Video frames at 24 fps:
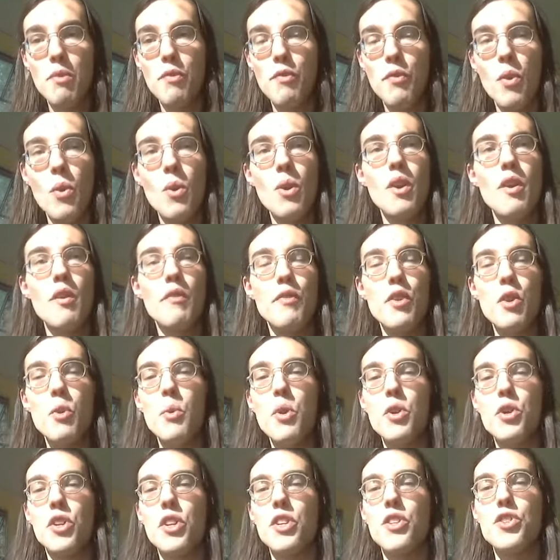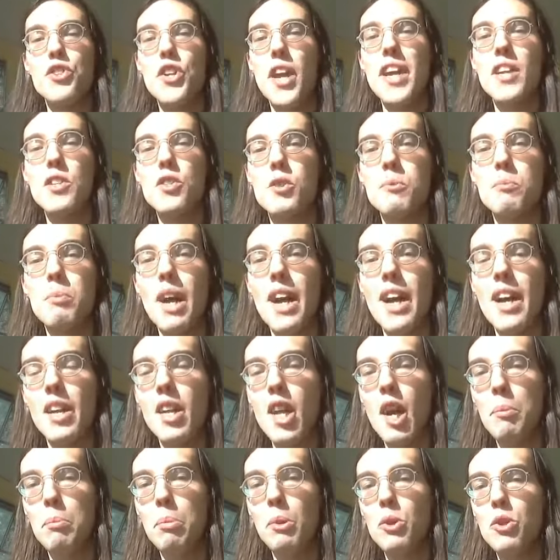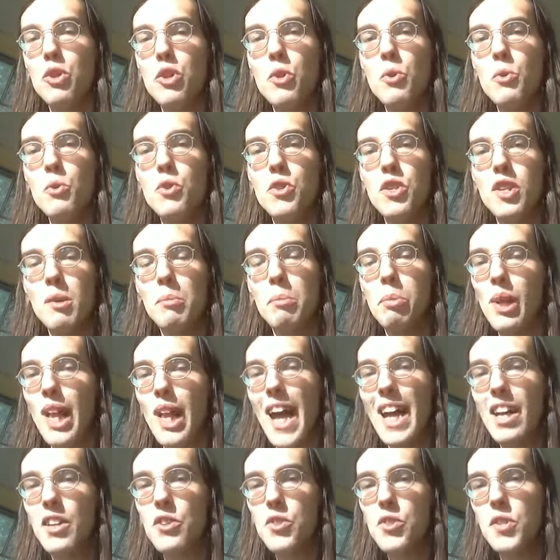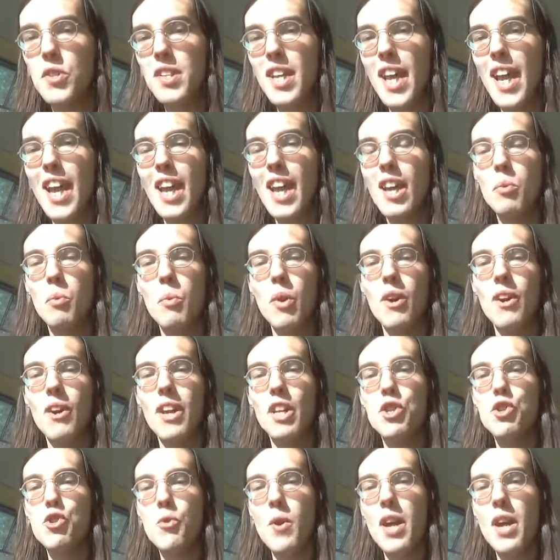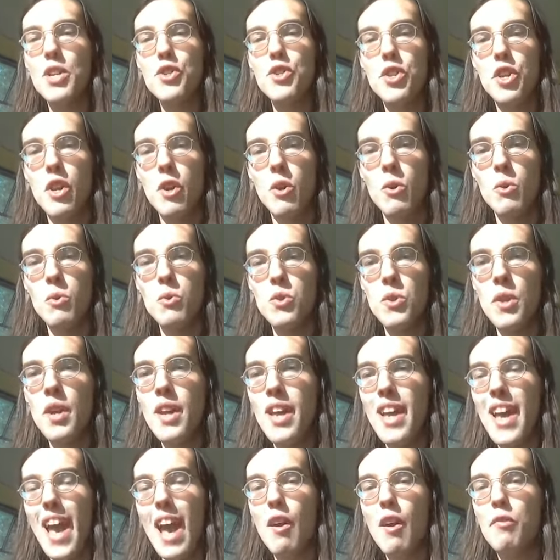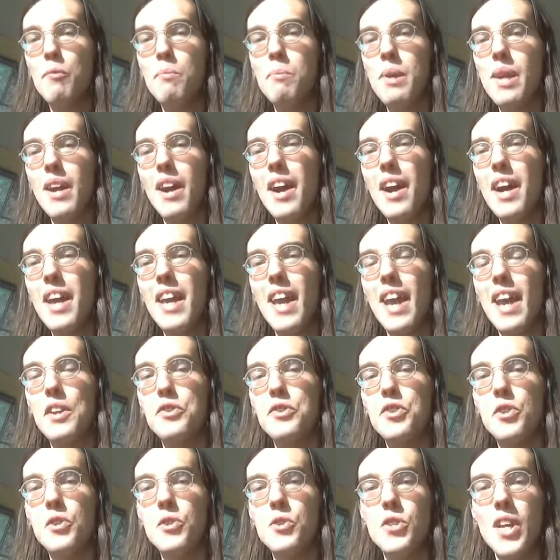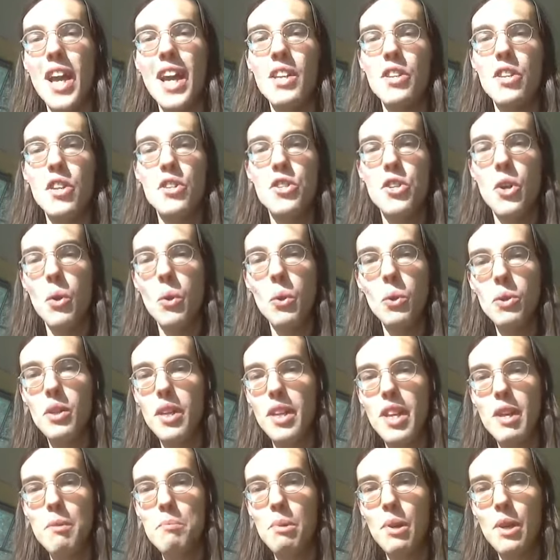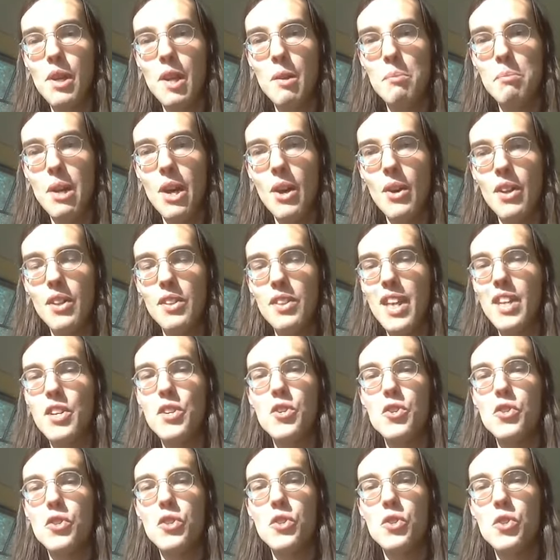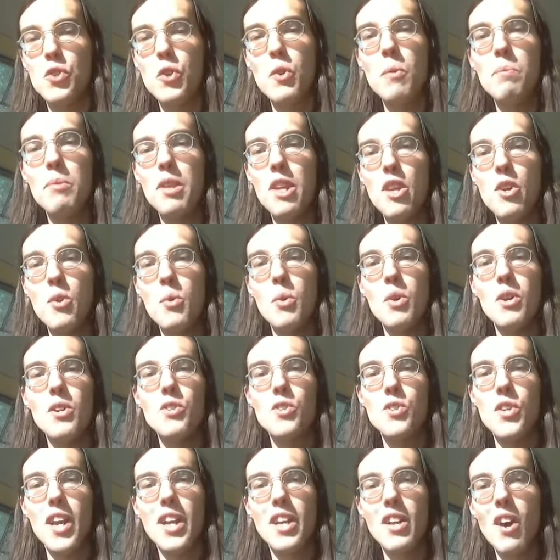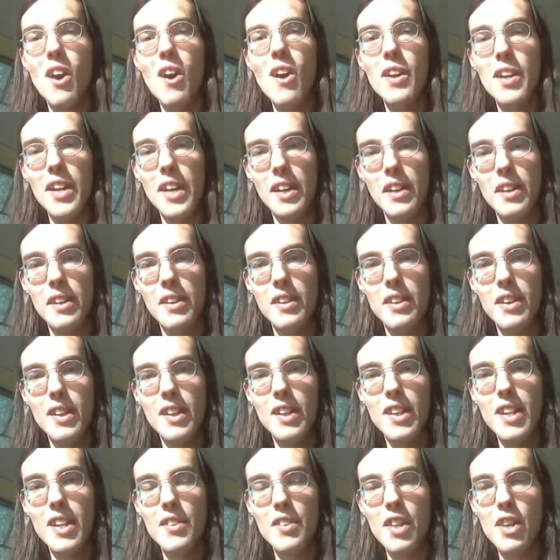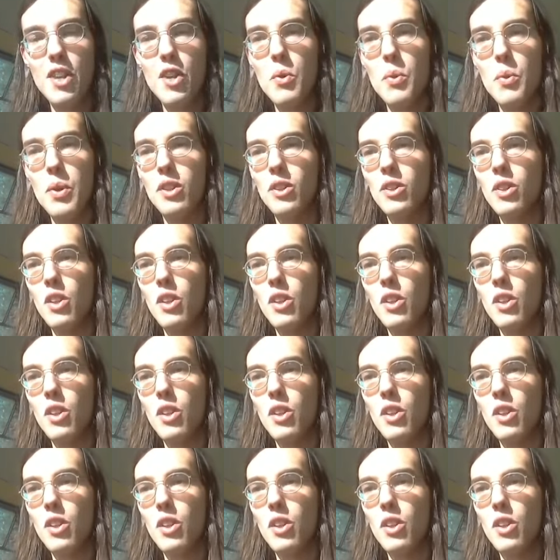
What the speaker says: Before, if you were chased by a couple dudes in a black sedan wearing trench coats, FBI agents, and you told anybody about it, they just assumed that you were a psychotic, that you